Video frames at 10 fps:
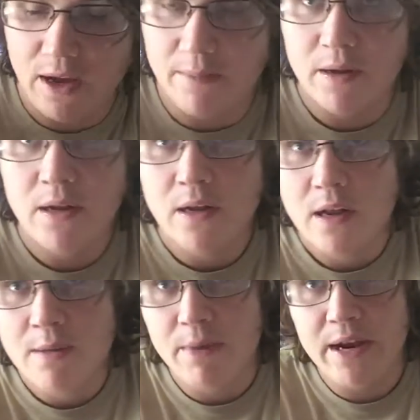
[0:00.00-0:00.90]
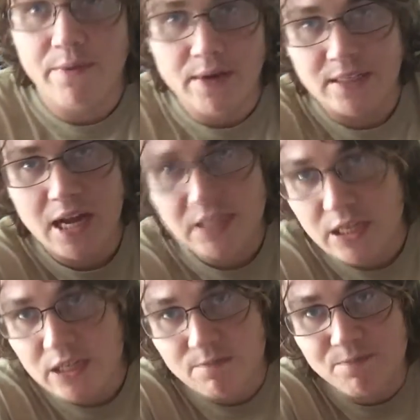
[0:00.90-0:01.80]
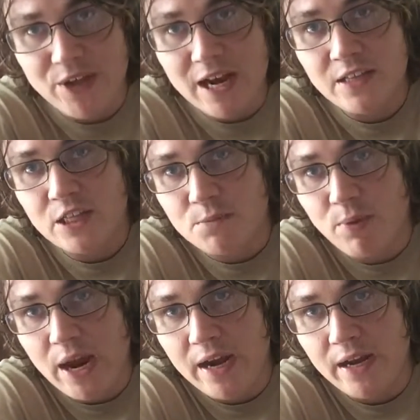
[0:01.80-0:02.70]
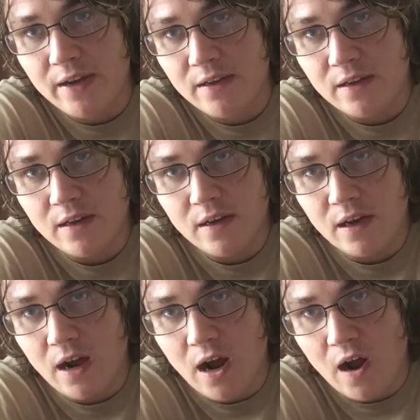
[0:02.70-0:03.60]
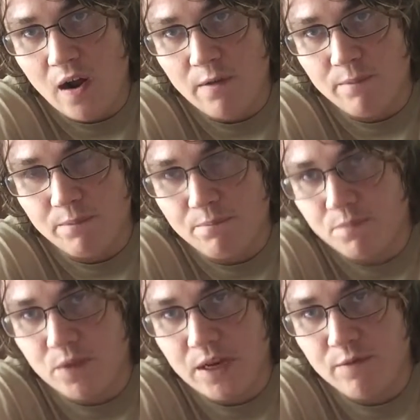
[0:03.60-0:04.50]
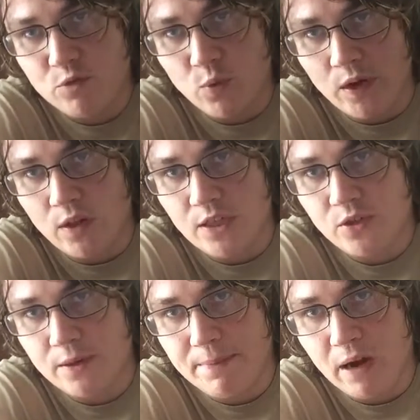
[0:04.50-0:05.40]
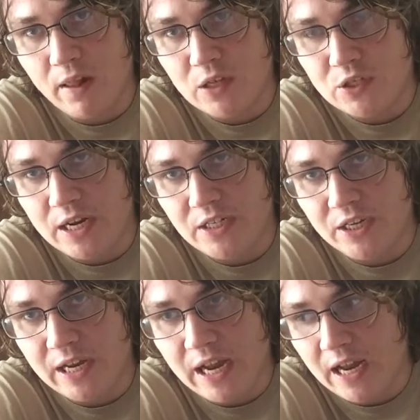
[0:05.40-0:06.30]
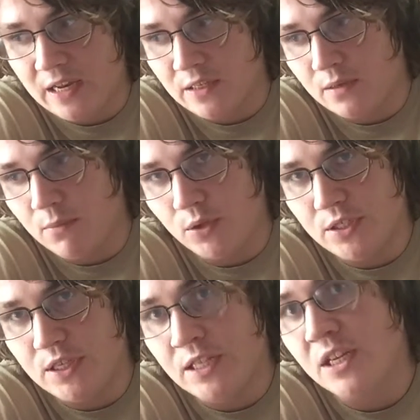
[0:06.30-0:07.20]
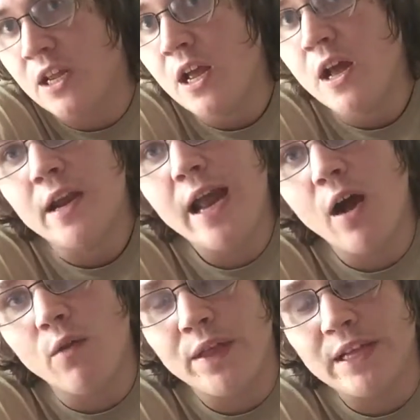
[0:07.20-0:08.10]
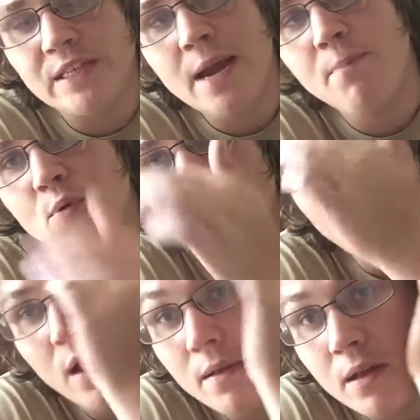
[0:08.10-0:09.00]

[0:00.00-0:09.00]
time. But anyways, that is explaining the difference between clustering, parallel staging, and multi-staging. Now, the example where